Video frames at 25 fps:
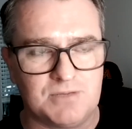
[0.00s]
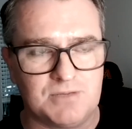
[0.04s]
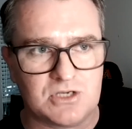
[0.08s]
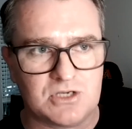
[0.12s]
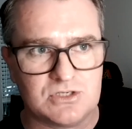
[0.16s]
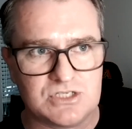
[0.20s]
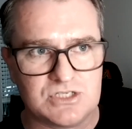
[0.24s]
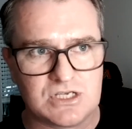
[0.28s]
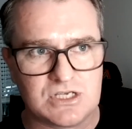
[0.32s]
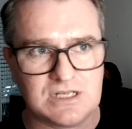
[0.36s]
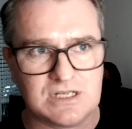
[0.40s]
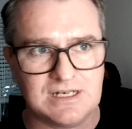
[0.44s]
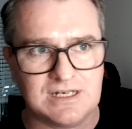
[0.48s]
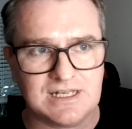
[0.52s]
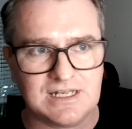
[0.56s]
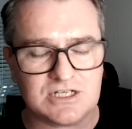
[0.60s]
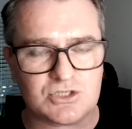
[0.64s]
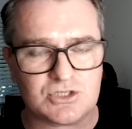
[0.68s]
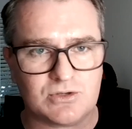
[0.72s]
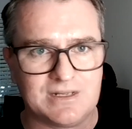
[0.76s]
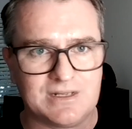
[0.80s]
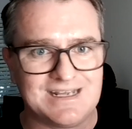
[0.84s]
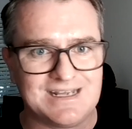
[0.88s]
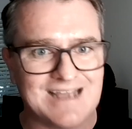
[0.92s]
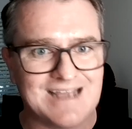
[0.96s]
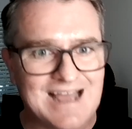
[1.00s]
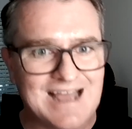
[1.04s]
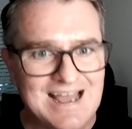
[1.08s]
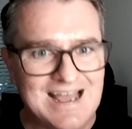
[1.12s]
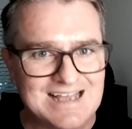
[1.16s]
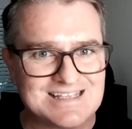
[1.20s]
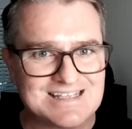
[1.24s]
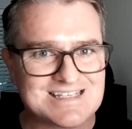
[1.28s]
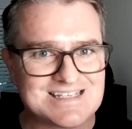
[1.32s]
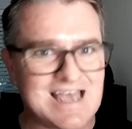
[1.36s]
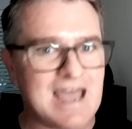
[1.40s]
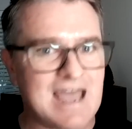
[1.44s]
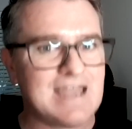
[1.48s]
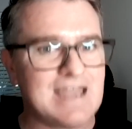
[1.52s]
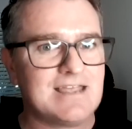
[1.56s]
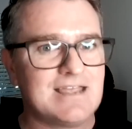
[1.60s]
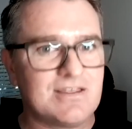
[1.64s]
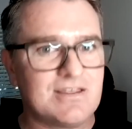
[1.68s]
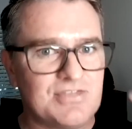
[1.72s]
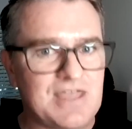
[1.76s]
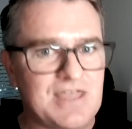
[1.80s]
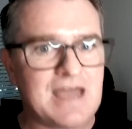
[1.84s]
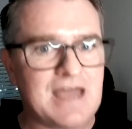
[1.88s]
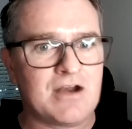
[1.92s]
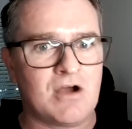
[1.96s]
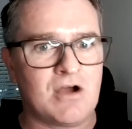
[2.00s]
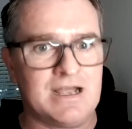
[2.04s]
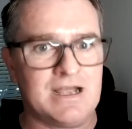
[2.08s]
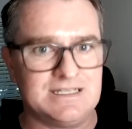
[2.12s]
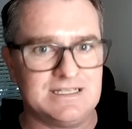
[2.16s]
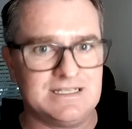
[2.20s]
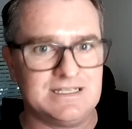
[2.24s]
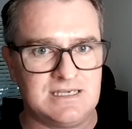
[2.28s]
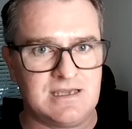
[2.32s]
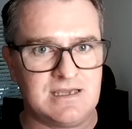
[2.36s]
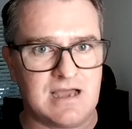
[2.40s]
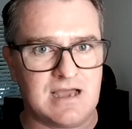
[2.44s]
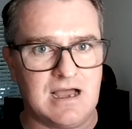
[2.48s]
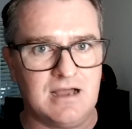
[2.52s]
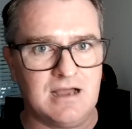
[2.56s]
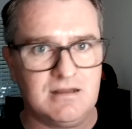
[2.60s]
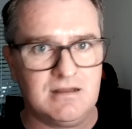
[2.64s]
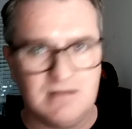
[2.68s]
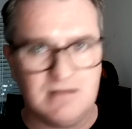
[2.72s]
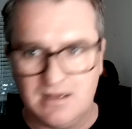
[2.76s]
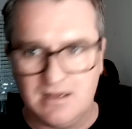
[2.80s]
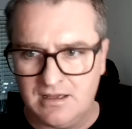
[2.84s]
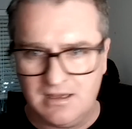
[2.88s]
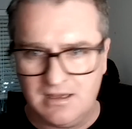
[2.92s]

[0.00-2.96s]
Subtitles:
because you can literally take that idea